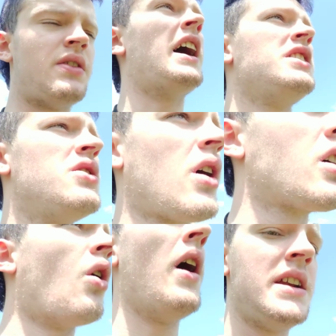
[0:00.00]
that you are
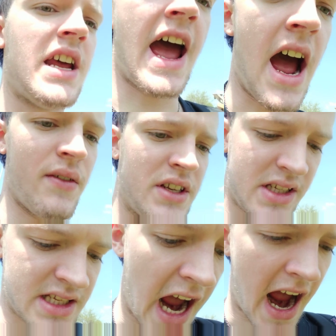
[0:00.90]
going to have a
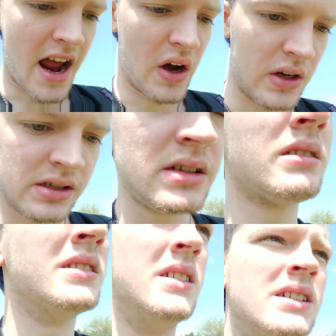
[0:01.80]
style,
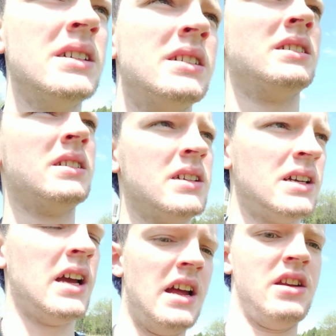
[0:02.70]

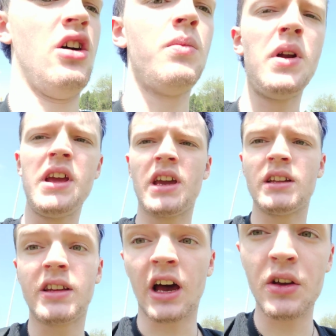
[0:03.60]
and nobody
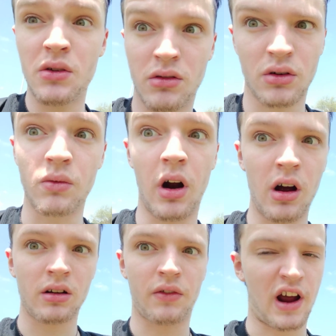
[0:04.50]
can tell you you're
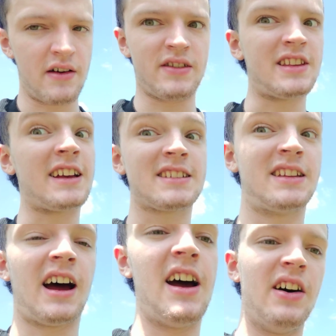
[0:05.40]
wrong for having that
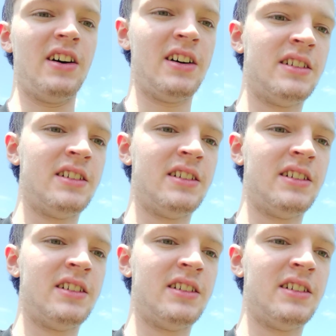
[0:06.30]
style,